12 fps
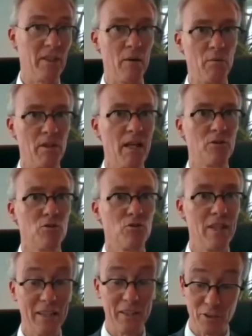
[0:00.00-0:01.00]
And I would like to
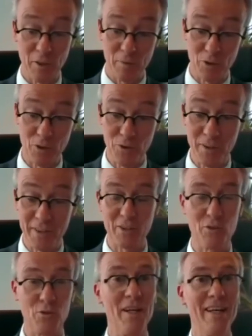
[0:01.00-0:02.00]
take this opportunity
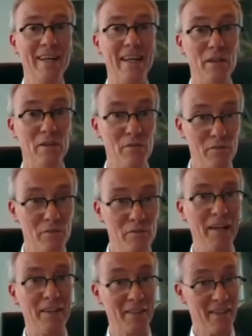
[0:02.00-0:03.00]
to
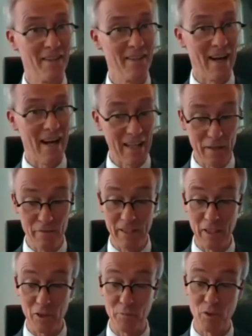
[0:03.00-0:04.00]
invite high-level
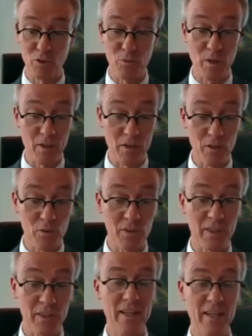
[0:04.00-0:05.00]
experts who are
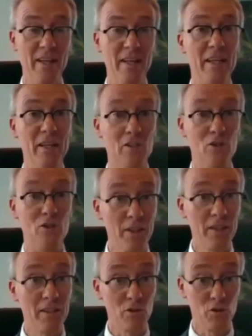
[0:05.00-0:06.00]
interested in
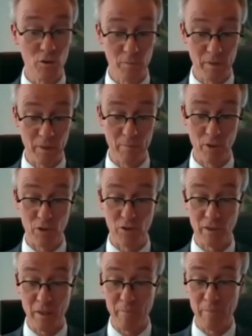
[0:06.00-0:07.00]
joining this group in a
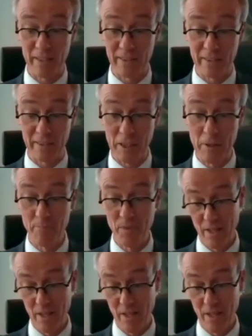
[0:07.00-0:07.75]
personal capacity.